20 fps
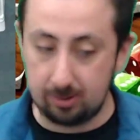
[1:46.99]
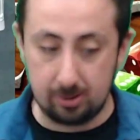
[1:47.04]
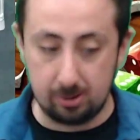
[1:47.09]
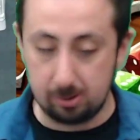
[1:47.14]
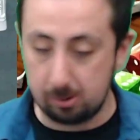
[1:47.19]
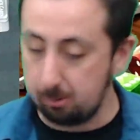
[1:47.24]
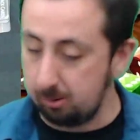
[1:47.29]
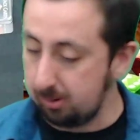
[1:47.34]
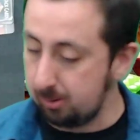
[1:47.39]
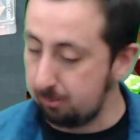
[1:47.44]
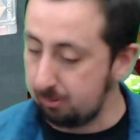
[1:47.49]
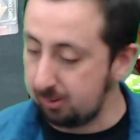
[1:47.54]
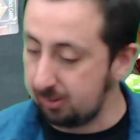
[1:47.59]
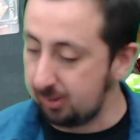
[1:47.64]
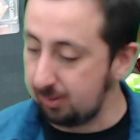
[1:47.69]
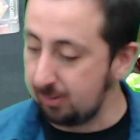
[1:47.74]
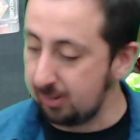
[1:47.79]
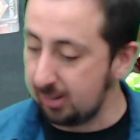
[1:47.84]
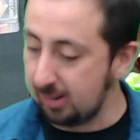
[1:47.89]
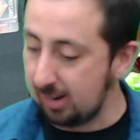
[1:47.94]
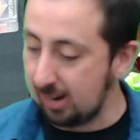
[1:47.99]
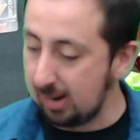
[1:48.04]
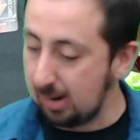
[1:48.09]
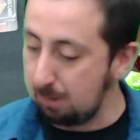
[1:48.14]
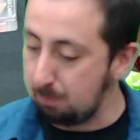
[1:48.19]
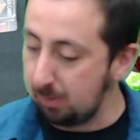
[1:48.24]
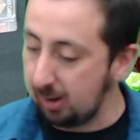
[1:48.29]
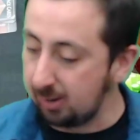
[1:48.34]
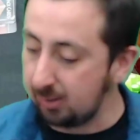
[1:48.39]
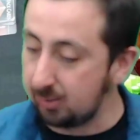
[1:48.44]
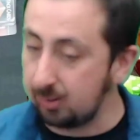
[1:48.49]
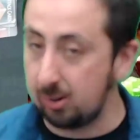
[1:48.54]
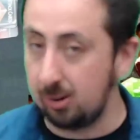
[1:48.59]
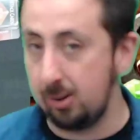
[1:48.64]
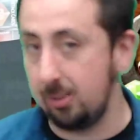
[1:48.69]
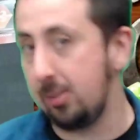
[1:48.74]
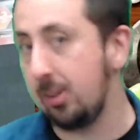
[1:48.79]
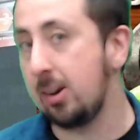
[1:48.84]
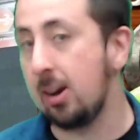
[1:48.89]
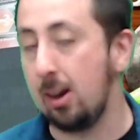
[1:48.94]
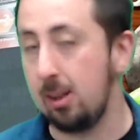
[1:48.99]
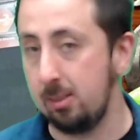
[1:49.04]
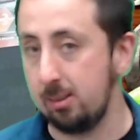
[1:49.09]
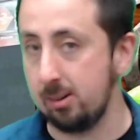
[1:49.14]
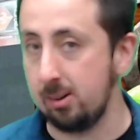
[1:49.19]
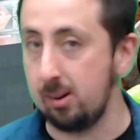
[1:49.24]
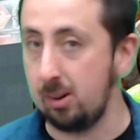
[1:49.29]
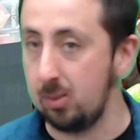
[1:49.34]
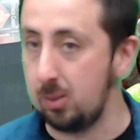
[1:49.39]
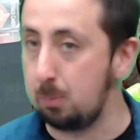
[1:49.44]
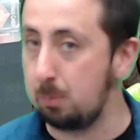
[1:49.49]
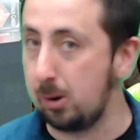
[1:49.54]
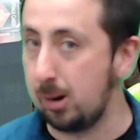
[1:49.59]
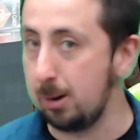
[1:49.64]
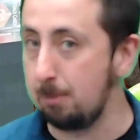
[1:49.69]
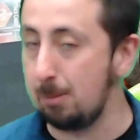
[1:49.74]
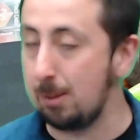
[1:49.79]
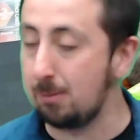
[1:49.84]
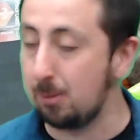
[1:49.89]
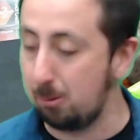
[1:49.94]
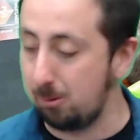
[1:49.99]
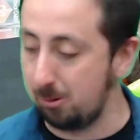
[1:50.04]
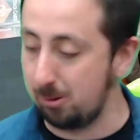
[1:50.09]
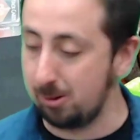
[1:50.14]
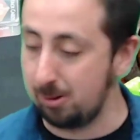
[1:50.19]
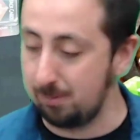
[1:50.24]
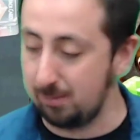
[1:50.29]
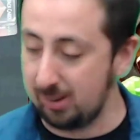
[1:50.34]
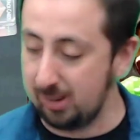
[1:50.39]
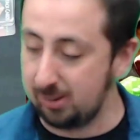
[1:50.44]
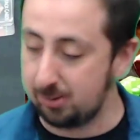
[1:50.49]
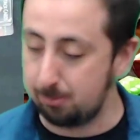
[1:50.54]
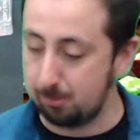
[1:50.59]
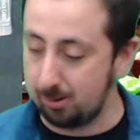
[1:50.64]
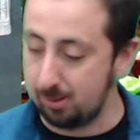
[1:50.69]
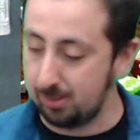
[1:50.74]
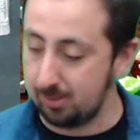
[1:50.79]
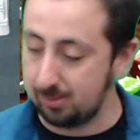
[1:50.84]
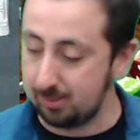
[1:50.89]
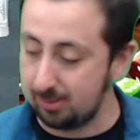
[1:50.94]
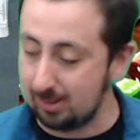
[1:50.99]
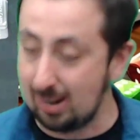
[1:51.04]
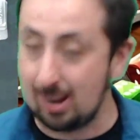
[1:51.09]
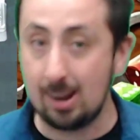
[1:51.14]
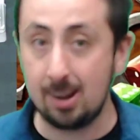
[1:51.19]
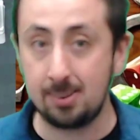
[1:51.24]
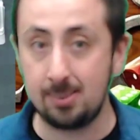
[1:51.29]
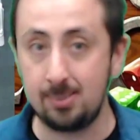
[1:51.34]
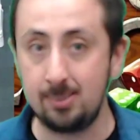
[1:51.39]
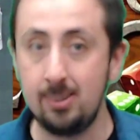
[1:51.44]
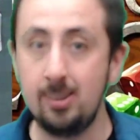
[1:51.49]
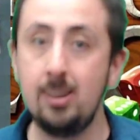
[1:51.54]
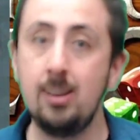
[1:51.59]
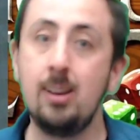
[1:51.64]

you're going to receive a die based on the color on the bottom left corner of each one of these attacks.